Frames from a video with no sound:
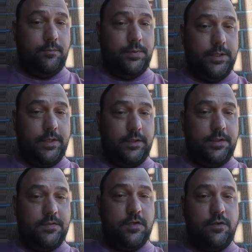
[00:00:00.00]

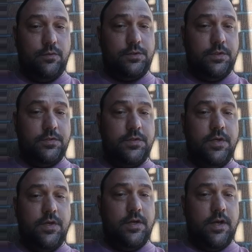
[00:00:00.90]
political institutions
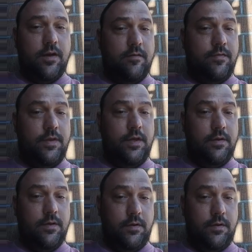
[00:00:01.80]
of the